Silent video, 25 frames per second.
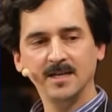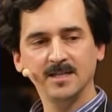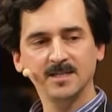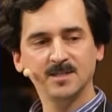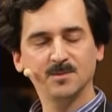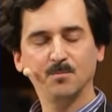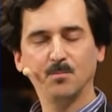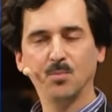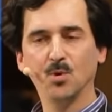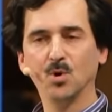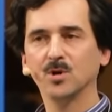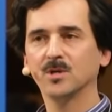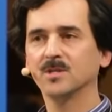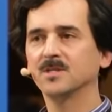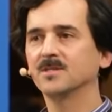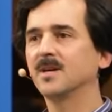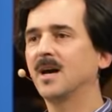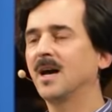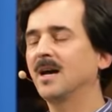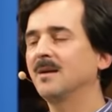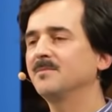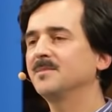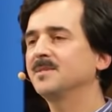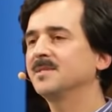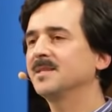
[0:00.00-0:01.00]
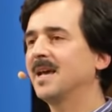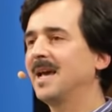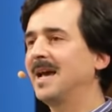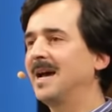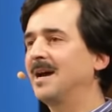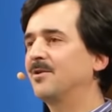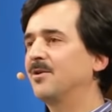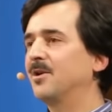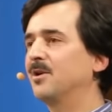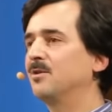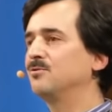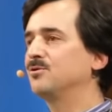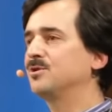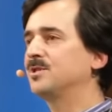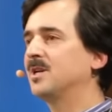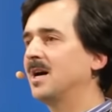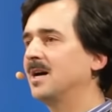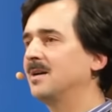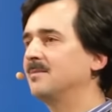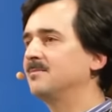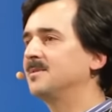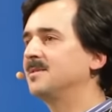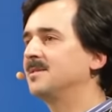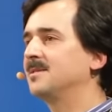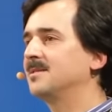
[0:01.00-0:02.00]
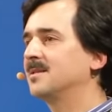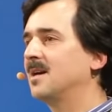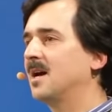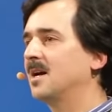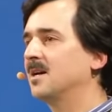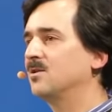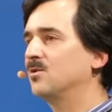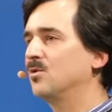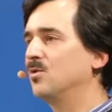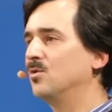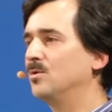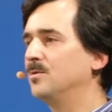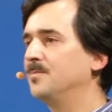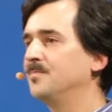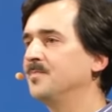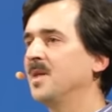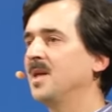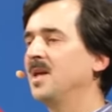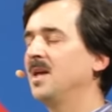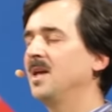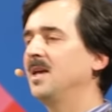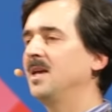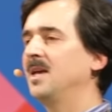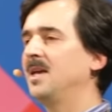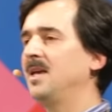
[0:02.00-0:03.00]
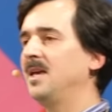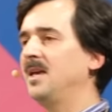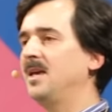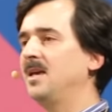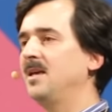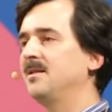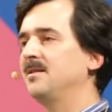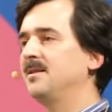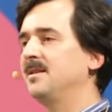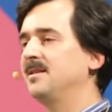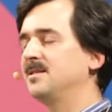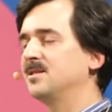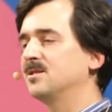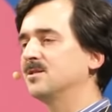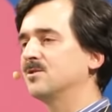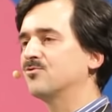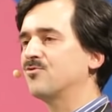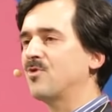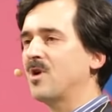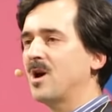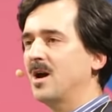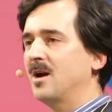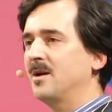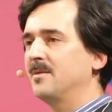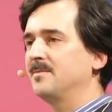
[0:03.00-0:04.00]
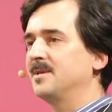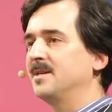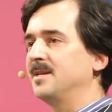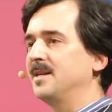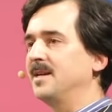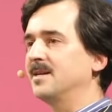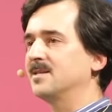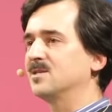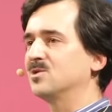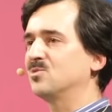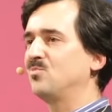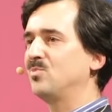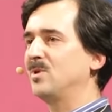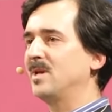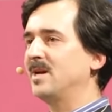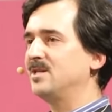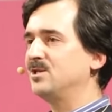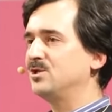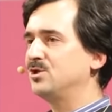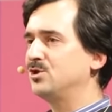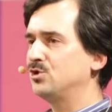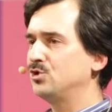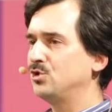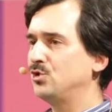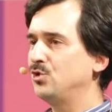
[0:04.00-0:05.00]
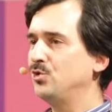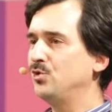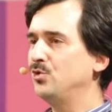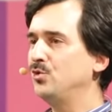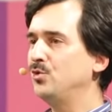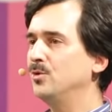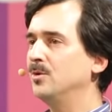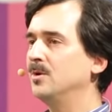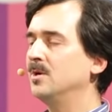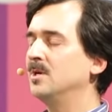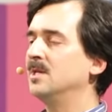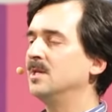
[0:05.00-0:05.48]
his book, Time's Arrow, Time's Cycle, he described and he explained 2